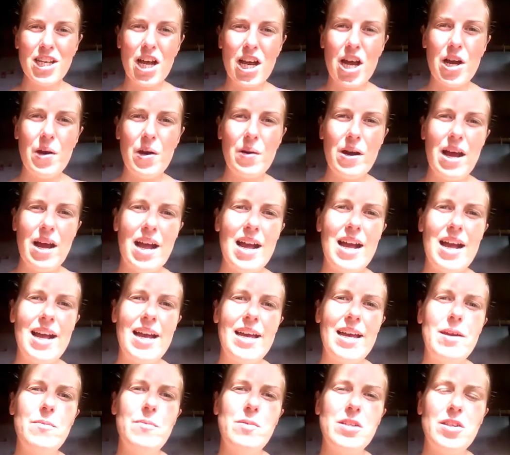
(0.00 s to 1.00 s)
So
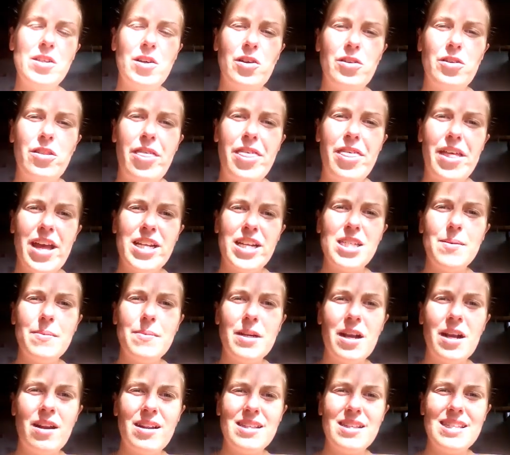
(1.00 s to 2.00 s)
I was on
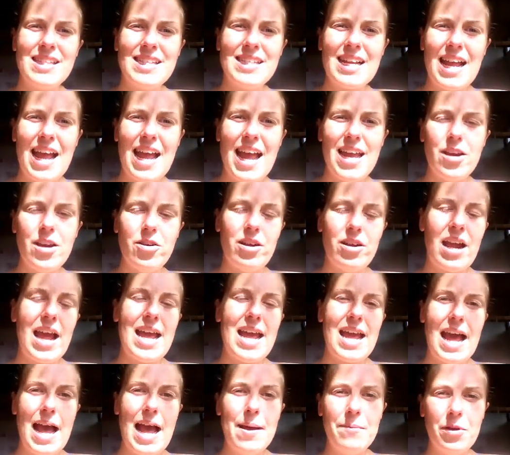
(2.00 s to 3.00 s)
30 bananas a day, or
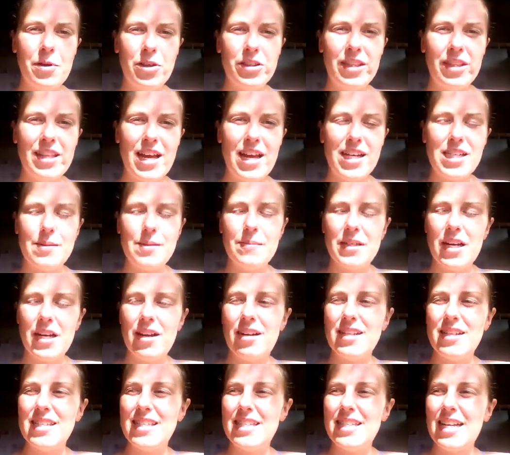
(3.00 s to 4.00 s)
I am on 30
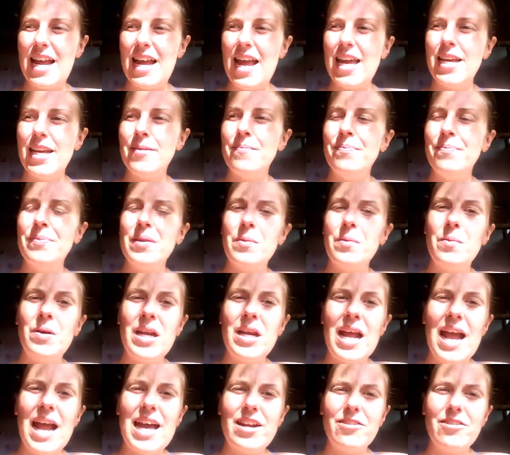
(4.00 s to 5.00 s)
bananas a day.
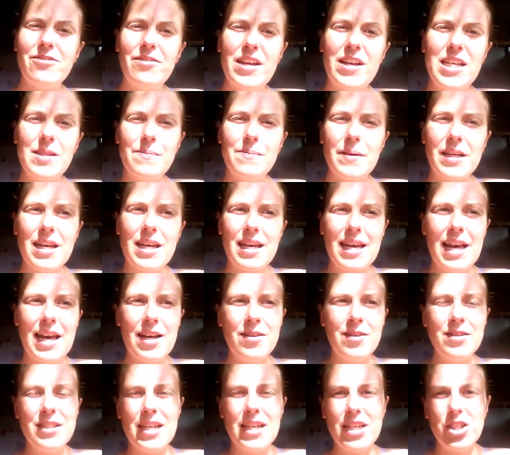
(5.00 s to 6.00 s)
When I had a Facebook
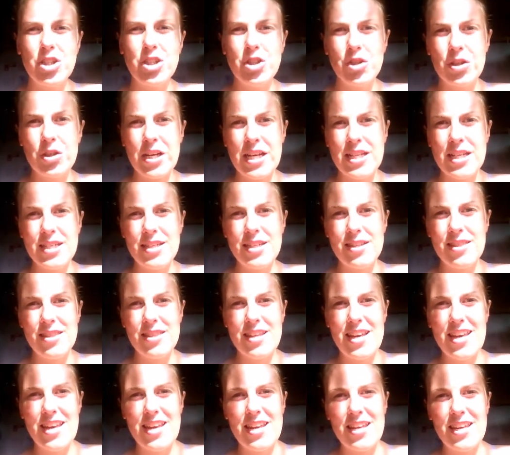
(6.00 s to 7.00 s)
account, I joined
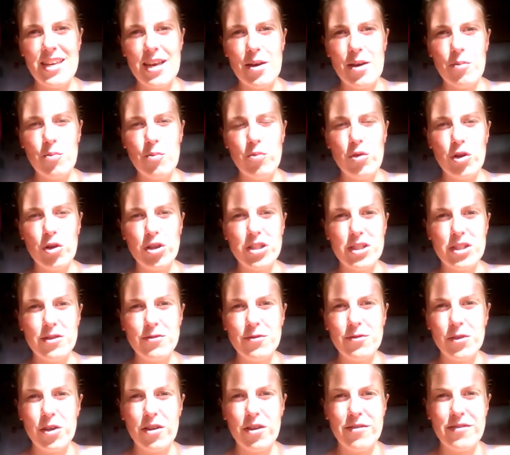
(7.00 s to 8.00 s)
the Raw
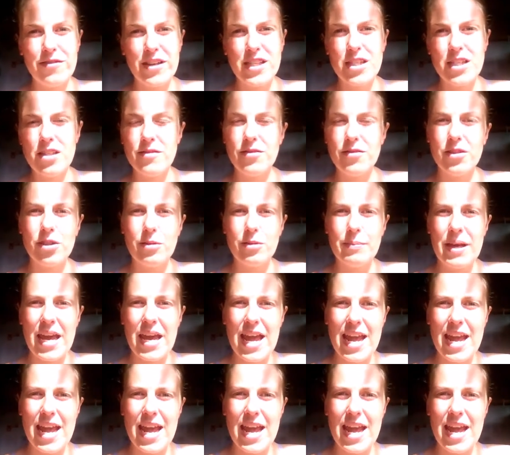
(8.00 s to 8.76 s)
Till 4 festival